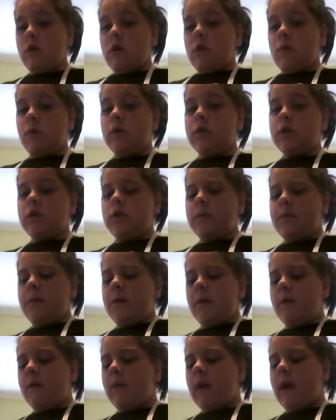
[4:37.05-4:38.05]
wooden
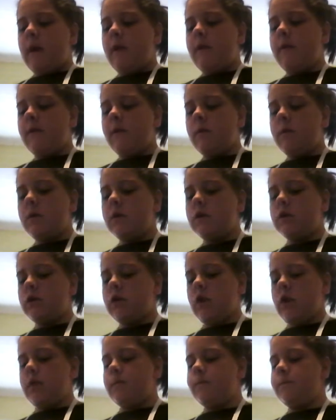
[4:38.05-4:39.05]
spoon if you want
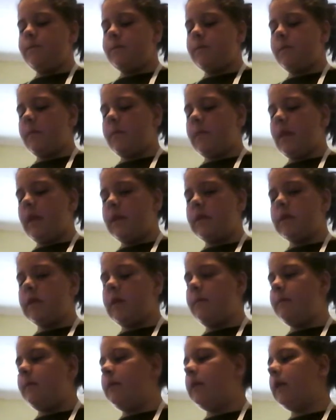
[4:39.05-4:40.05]
to. It's
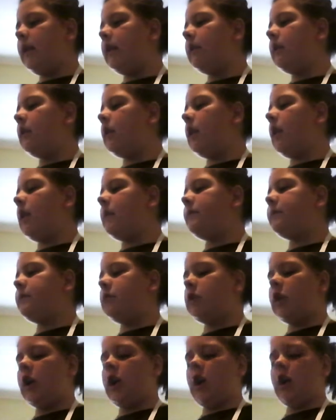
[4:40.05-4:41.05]
completely up
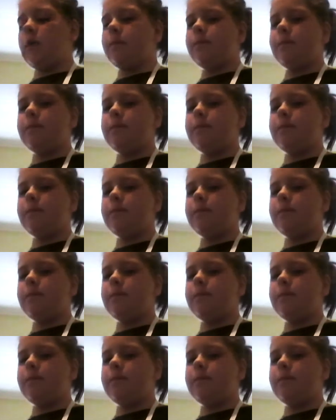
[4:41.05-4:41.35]
to you.